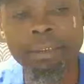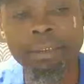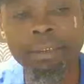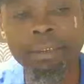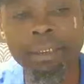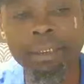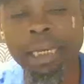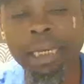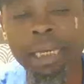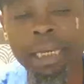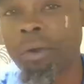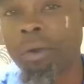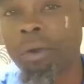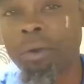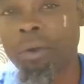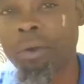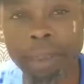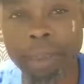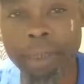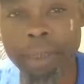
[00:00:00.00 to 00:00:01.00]
in our
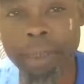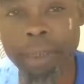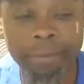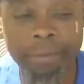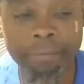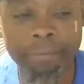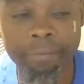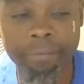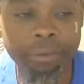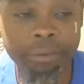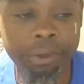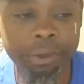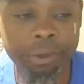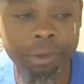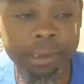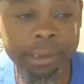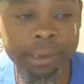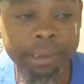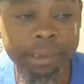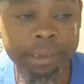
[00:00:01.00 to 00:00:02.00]
own path. You know
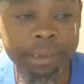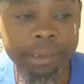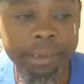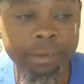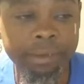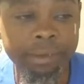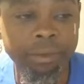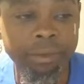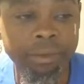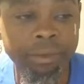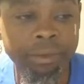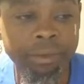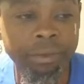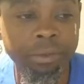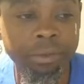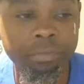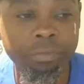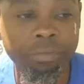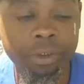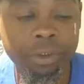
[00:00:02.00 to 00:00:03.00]
what I mean?
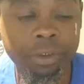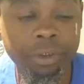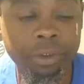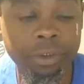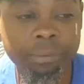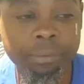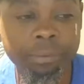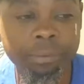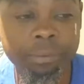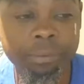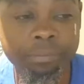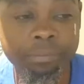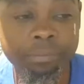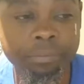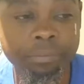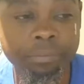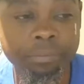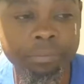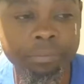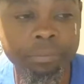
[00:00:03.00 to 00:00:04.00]
From
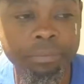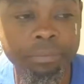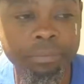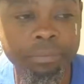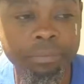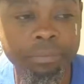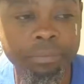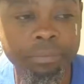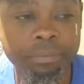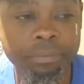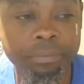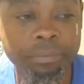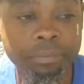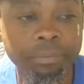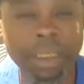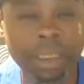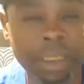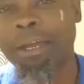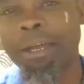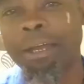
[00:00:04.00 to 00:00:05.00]

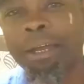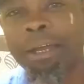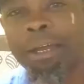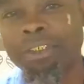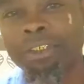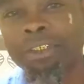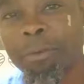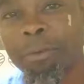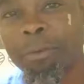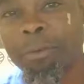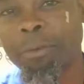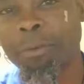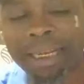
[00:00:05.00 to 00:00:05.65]
allow you know my